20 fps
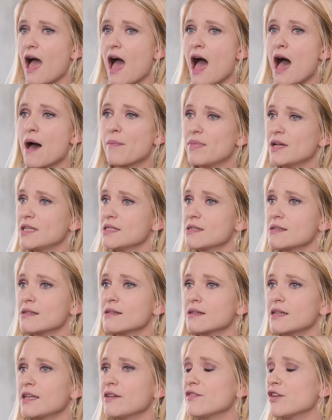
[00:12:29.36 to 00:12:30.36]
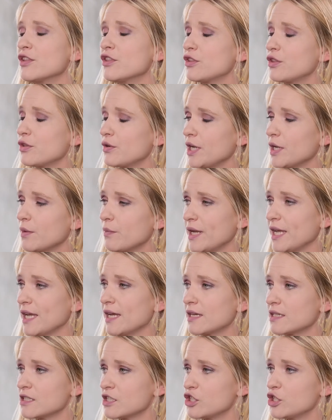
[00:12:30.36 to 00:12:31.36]
up until even 3
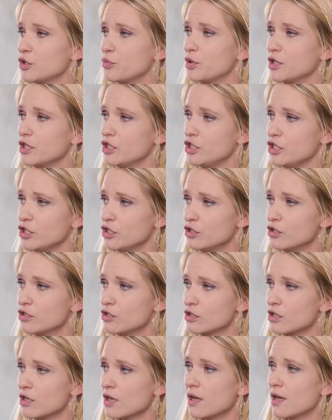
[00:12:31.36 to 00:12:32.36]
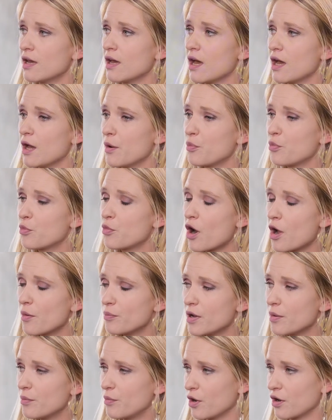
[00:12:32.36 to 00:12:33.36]
weeks to produce a
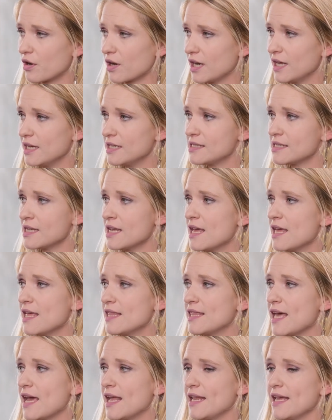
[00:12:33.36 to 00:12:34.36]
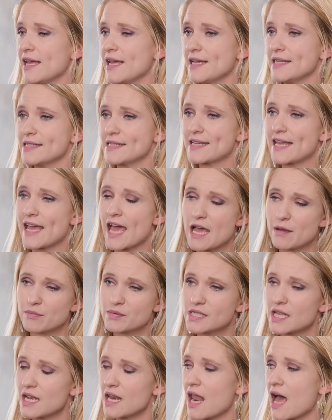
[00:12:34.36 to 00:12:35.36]
proper booklet that is
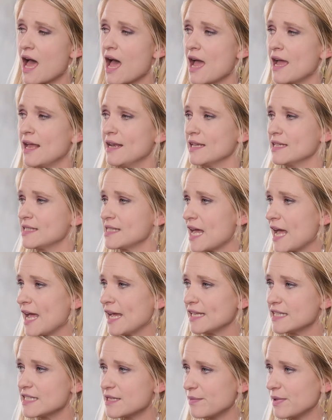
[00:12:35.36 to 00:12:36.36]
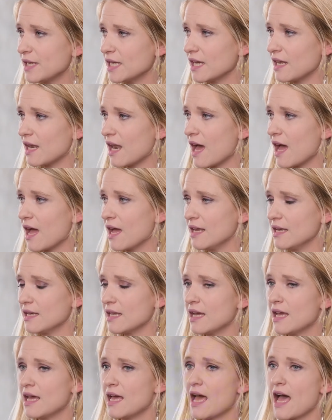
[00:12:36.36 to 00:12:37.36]
CAPS aligned, it's ATP aligned,
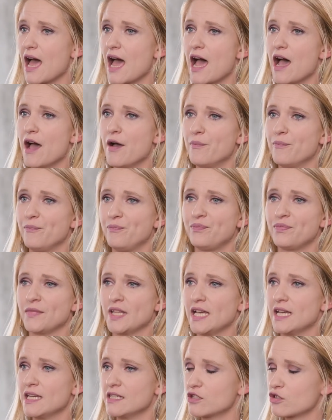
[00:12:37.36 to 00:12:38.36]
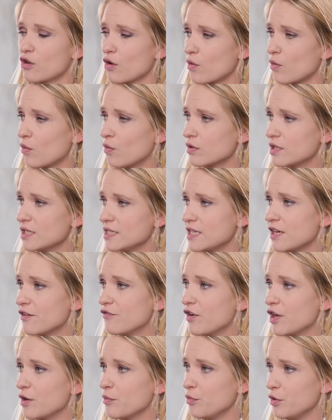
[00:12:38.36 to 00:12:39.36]
it's got all the
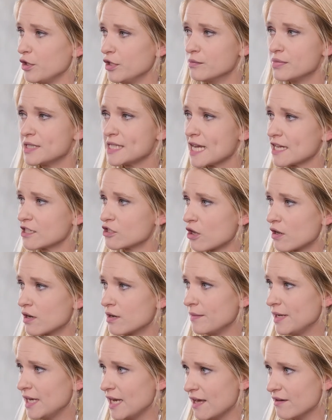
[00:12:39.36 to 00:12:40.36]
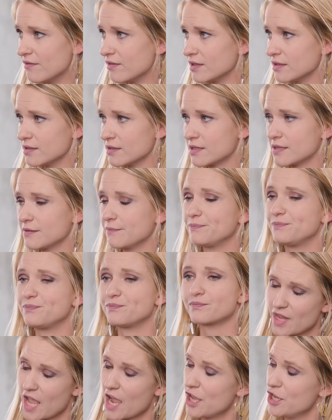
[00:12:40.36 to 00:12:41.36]
different Bloom's taxonomy levels.
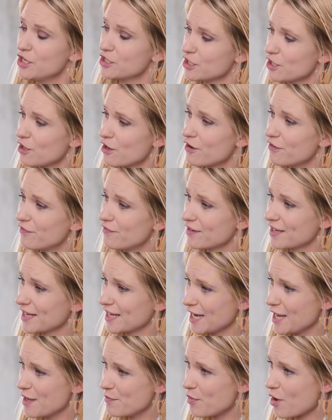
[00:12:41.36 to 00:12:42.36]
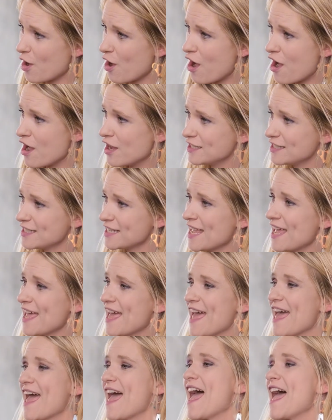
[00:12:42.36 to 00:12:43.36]
I use a lot of clip art
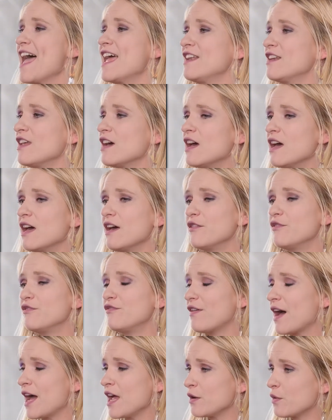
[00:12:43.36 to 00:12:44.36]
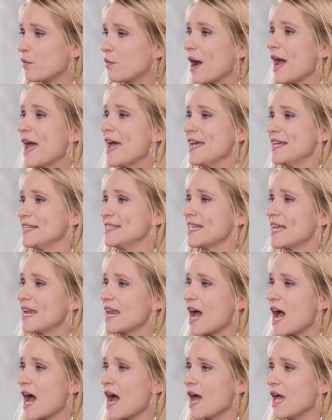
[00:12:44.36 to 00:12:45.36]
and fun ways that
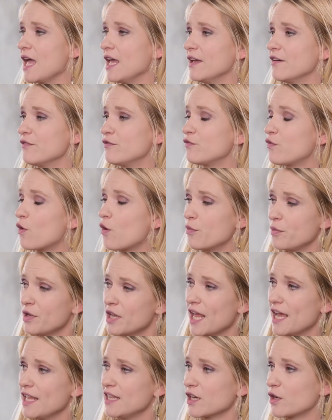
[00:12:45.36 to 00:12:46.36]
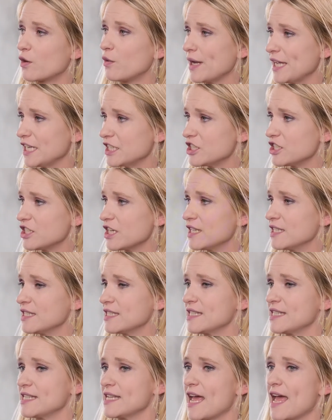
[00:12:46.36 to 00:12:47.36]
I formulate the
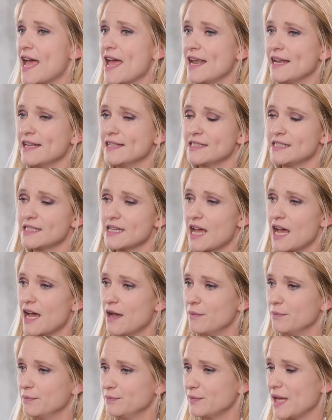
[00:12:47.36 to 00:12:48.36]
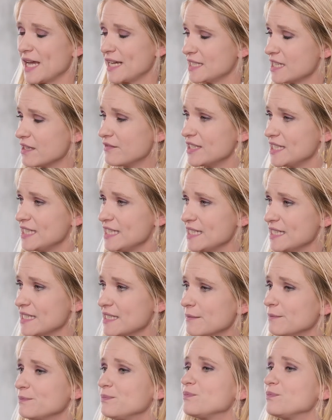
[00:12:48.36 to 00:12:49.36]
questions and activities